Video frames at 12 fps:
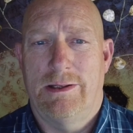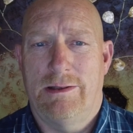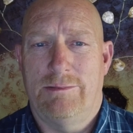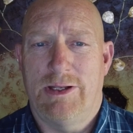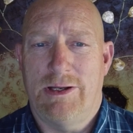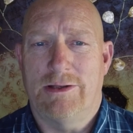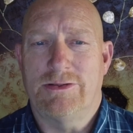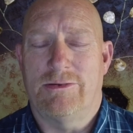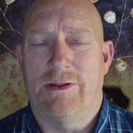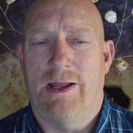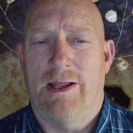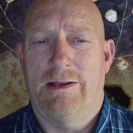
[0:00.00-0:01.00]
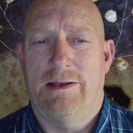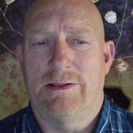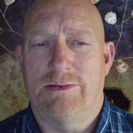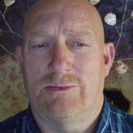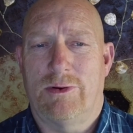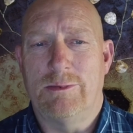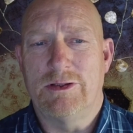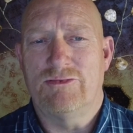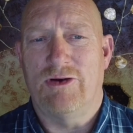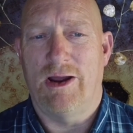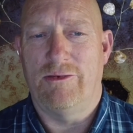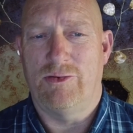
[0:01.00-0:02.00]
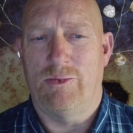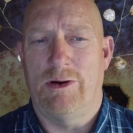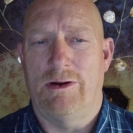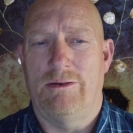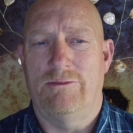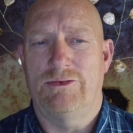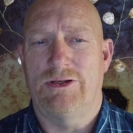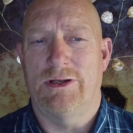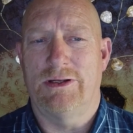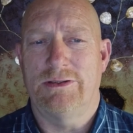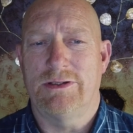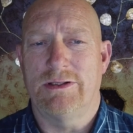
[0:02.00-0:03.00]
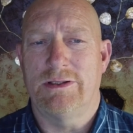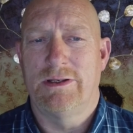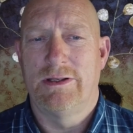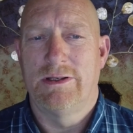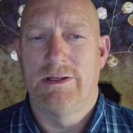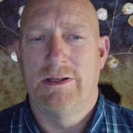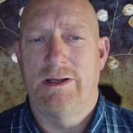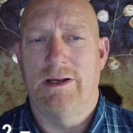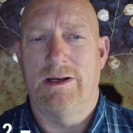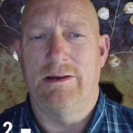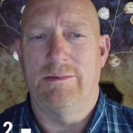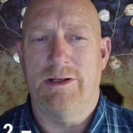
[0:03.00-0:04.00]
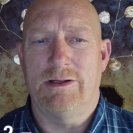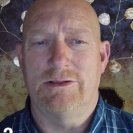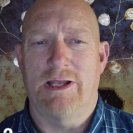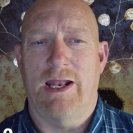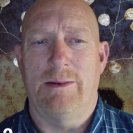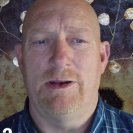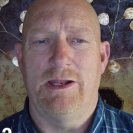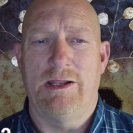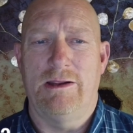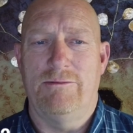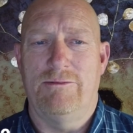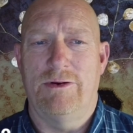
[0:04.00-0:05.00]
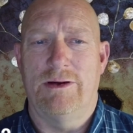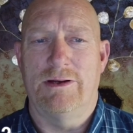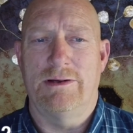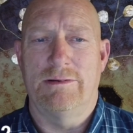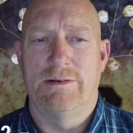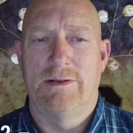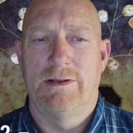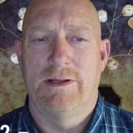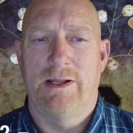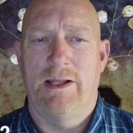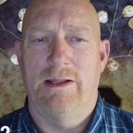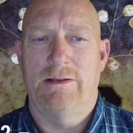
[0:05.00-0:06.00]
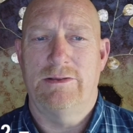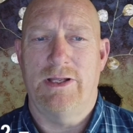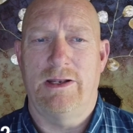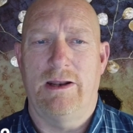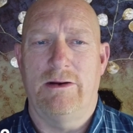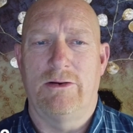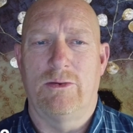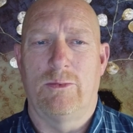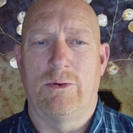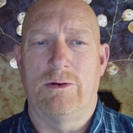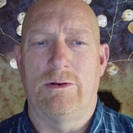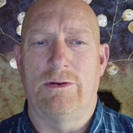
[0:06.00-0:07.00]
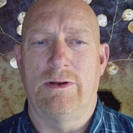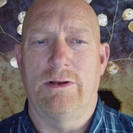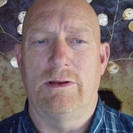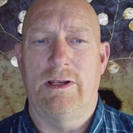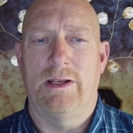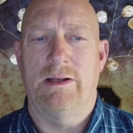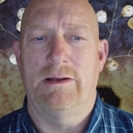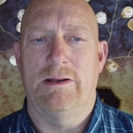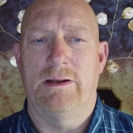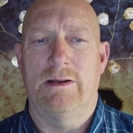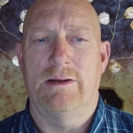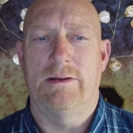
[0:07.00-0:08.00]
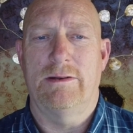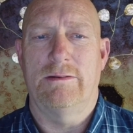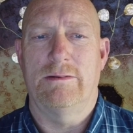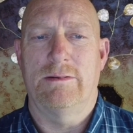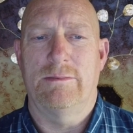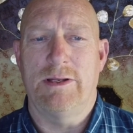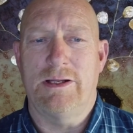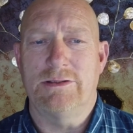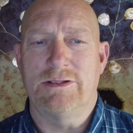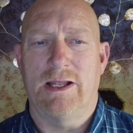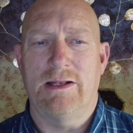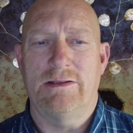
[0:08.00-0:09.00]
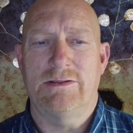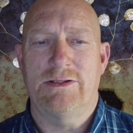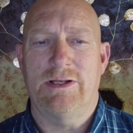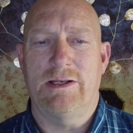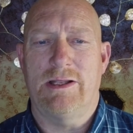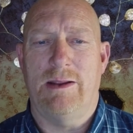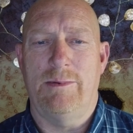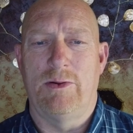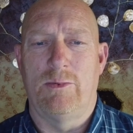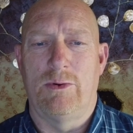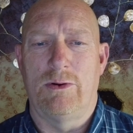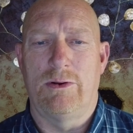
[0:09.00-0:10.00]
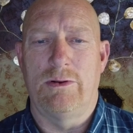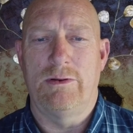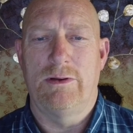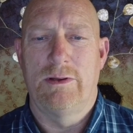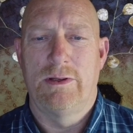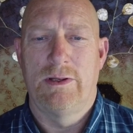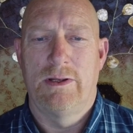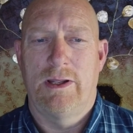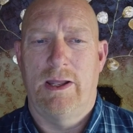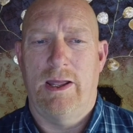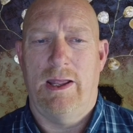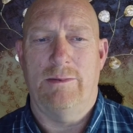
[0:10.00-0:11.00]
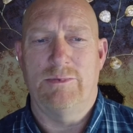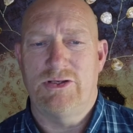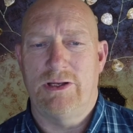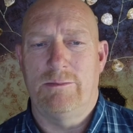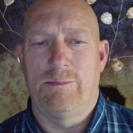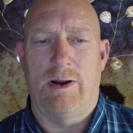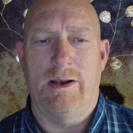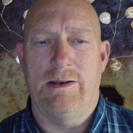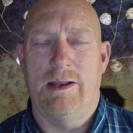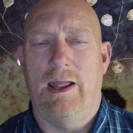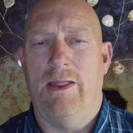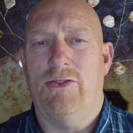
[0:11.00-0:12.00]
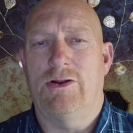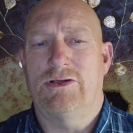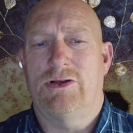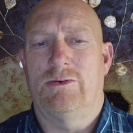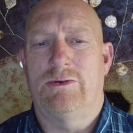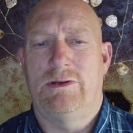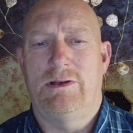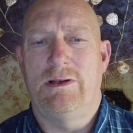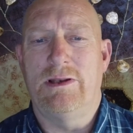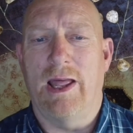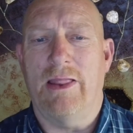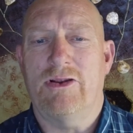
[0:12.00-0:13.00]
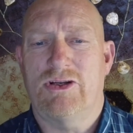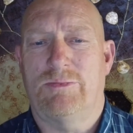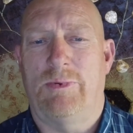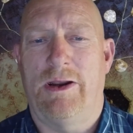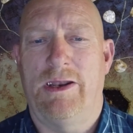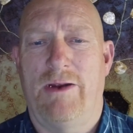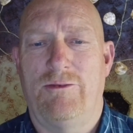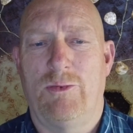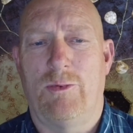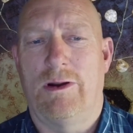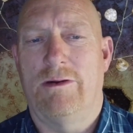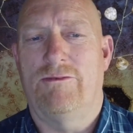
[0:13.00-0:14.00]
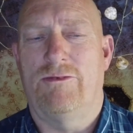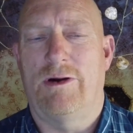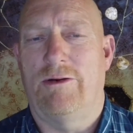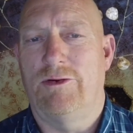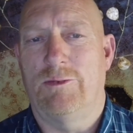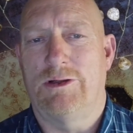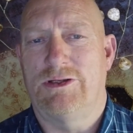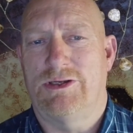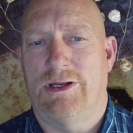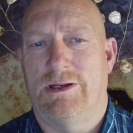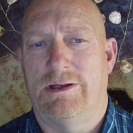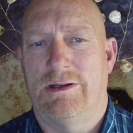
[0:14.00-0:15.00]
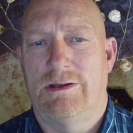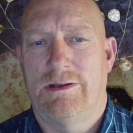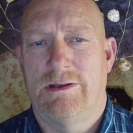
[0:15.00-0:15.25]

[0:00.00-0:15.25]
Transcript: And because of that, as Romans 5.12 says, that uh, because Adam and Eve, uh, sin entered the world. And, and uh, because that sin came in the world, Adam's sin brought death. And so death spread to everyone, for everyone sinned.